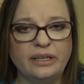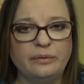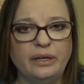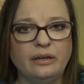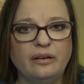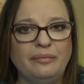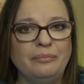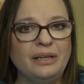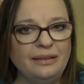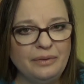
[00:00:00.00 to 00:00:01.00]
that we call
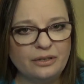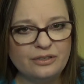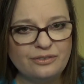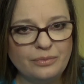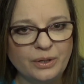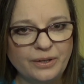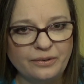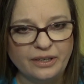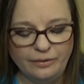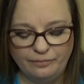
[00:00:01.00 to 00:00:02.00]
millimeters of
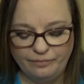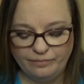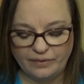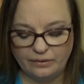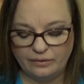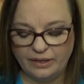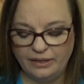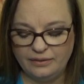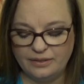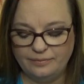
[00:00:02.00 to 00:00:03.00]
mercury. All
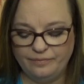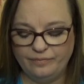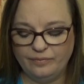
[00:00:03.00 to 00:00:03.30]
right,